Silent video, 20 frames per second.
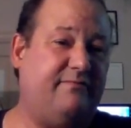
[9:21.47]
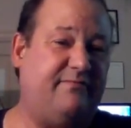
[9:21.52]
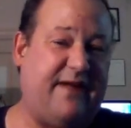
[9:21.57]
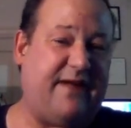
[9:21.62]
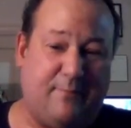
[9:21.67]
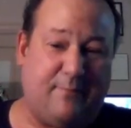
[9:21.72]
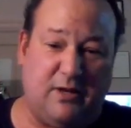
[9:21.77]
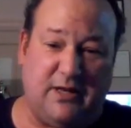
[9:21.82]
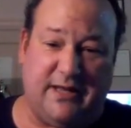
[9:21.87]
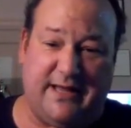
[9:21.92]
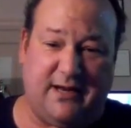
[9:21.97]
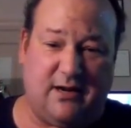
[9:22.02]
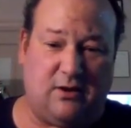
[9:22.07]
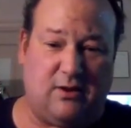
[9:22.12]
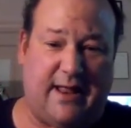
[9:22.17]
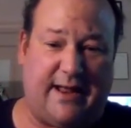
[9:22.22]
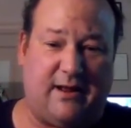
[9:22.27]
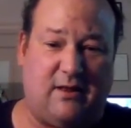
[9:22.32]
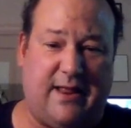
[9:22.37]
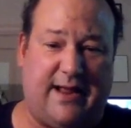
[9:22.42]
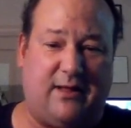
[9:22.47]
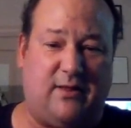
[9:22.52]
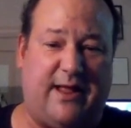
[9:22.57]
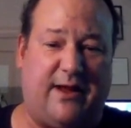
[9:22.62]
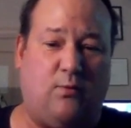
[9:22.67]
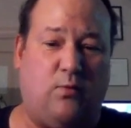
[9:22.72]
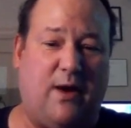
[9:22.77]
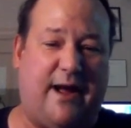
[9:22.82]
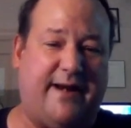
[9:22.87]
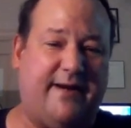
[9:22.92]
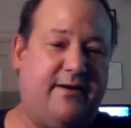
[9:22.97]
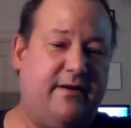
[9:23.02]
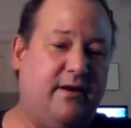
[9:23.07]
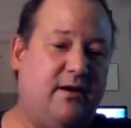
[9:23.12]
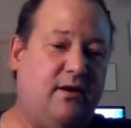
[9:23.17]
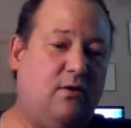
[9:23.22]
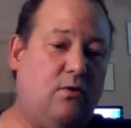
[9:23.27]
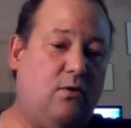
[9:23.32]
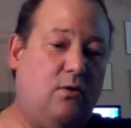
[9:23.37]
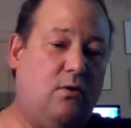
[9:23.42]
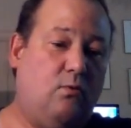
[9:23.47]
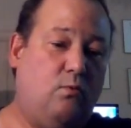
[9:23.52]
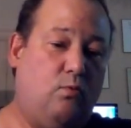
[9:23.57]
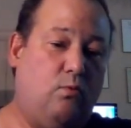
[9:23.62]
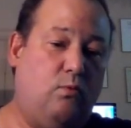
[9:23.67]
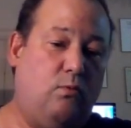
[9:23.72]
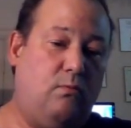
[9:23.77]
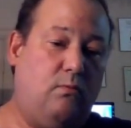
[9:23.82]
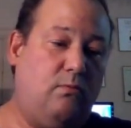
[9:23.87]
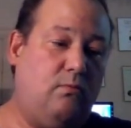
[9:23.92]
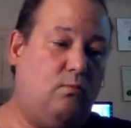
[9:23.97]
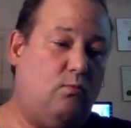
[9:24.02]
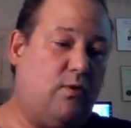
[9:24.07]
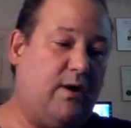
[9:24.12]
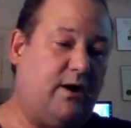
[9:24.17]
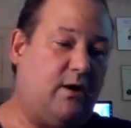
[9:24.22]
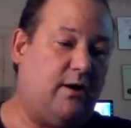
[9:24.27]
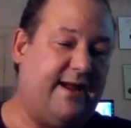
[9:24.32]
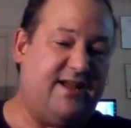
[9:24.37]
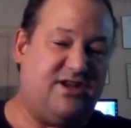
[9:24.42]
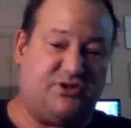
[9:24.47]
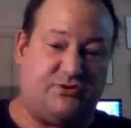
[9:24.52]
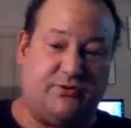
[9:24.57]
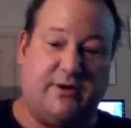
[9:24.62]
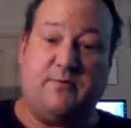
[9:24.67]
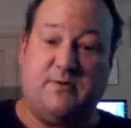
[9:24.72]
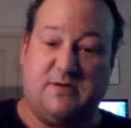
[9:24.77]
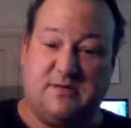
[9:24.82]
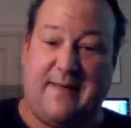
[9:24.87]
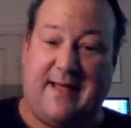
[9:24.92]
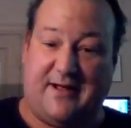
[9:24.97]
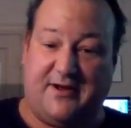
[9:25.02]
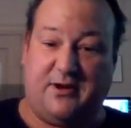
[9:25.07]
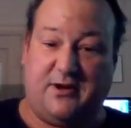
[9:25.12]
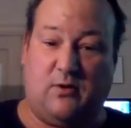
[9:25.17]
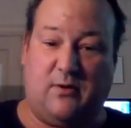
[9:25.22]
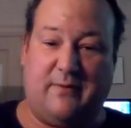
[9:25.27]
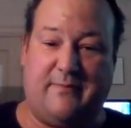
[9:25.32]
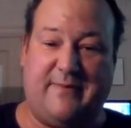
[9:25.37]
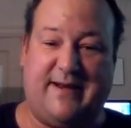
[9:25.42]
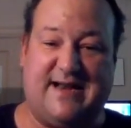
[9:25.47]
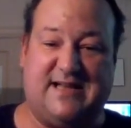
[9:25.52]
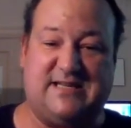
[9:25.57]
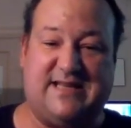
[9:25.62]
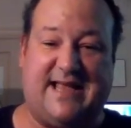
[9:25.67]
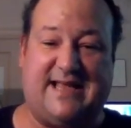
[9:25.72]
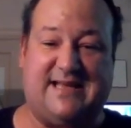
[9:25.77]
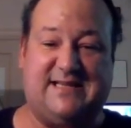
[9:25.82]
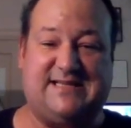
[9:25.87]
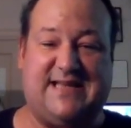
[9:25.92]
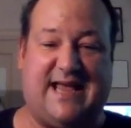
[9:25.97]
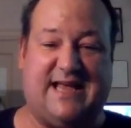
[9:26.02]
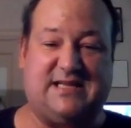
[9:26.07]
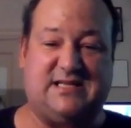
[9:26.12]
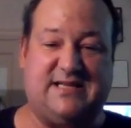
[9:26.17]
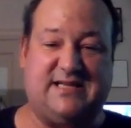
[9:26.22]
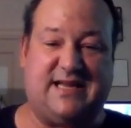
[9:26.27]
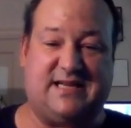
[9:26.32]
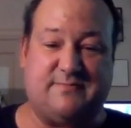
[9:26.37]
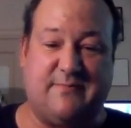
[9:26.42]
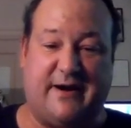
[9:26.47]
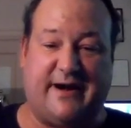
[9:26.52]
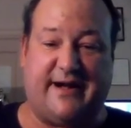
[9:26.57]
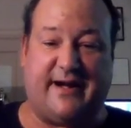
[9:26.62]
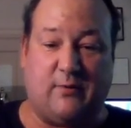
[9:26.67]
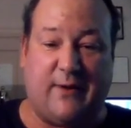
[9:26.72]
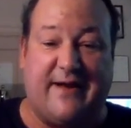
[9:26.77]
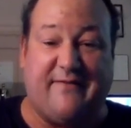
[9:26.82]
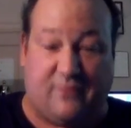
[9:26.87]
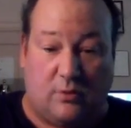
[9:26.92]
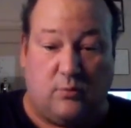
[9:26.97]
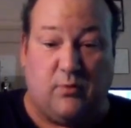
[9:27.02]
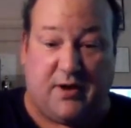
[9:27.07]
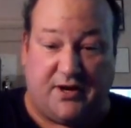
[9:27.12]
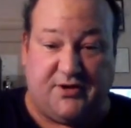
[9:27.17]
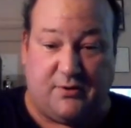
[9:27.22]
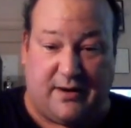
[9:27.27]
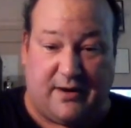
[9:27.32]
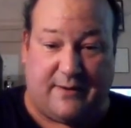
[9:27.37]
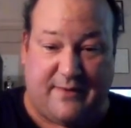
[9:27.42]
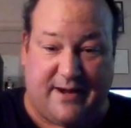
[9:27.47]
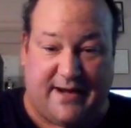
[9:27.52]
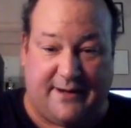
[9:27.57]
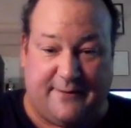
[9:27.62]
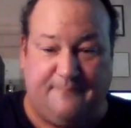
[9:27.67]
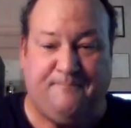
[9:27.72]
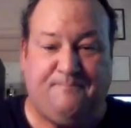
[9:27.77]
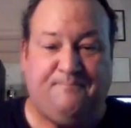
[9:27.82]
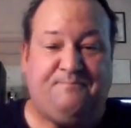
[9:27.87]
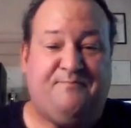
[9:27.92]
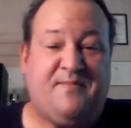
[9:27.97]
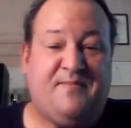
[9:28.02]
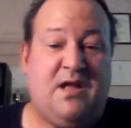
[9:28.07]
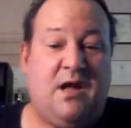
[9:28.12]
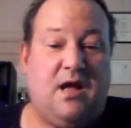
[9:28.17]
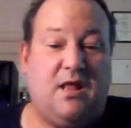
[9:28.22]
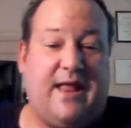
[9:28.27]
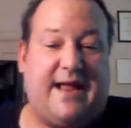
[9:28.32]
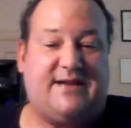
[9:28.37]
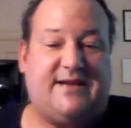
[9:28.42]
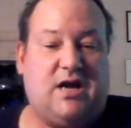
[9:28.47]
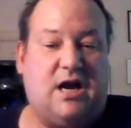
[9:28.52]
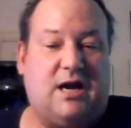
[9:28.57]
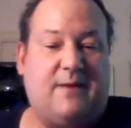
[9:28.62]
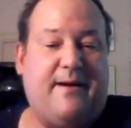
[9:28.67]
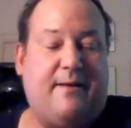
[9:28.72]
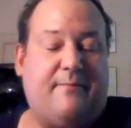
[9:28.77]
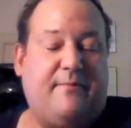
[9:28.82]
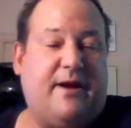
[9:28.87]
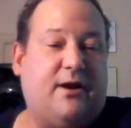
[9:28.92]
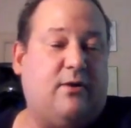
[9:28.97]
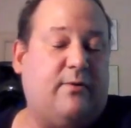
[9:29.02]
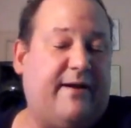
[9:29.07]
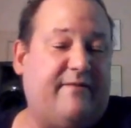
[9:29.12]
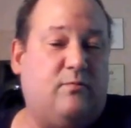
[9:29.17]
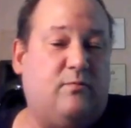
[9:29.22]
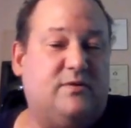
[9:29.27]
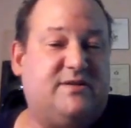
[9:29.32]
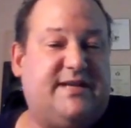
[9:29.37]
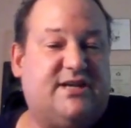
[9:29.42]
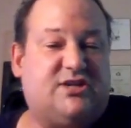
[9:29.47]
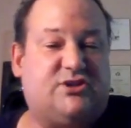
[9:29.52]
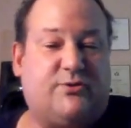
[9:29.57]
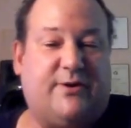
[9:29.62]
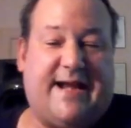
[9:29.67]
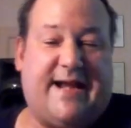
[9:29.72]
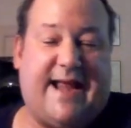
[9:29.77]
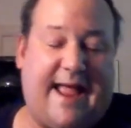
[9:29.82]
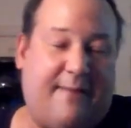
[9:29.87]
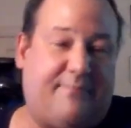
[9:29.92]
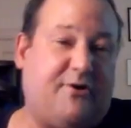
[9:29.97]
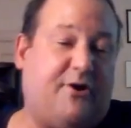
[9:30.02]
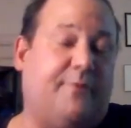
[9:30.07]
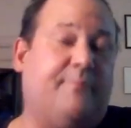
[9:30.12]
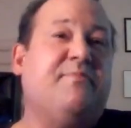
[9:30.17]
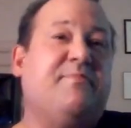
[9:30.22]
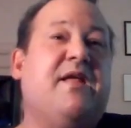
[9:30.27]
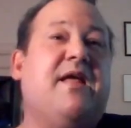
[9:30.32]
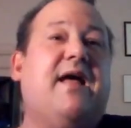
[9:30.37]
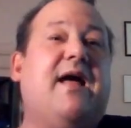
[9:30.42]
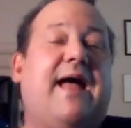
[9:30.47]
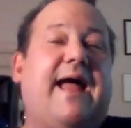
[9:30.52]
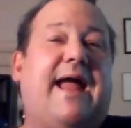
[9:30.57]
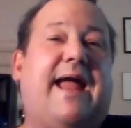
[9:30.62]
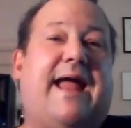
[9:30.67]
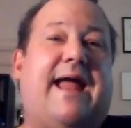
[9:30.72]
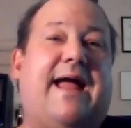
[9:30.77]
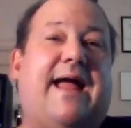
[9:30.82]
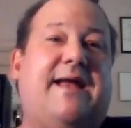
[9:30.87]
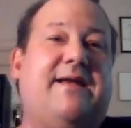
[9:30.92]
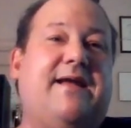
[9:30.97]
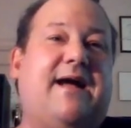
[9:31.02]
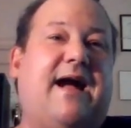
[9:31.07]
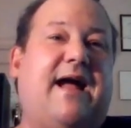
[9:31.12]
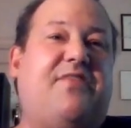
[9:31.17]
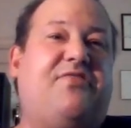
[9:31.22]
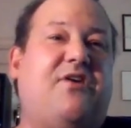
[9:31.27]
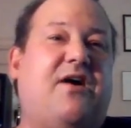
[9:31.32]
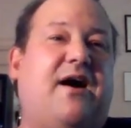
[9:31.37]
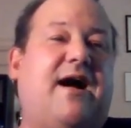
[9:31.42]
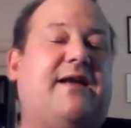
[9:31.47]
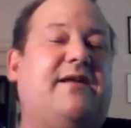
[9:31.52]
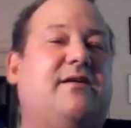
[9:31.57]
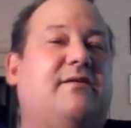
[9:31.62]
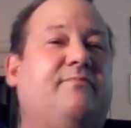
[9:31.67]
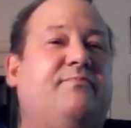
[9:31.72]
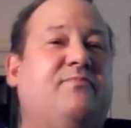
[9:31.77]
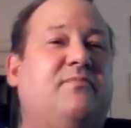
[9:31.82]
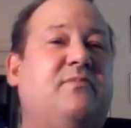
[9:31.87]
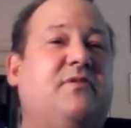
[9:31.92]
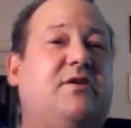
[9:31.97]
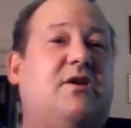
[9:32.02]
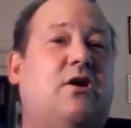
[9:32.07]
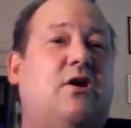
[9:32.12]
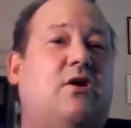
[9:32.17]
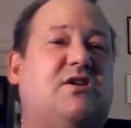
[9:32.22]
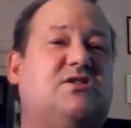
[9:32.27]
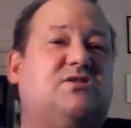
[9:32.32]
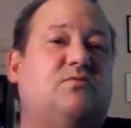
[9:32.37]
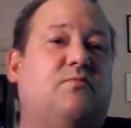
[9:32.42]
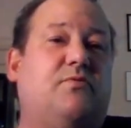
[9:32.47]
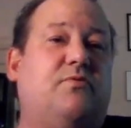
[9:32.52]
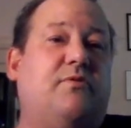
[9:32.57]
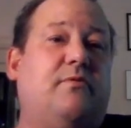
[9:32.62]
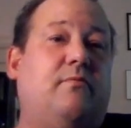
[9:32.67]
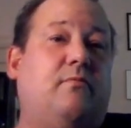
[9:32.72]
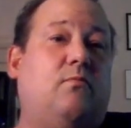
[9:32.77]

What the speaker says: family, like what her history was about. You know what I mean? As Marion Ravenwood, you know what I mean? Like talk about Marion Ravenwood's history and Abner. And I thought, because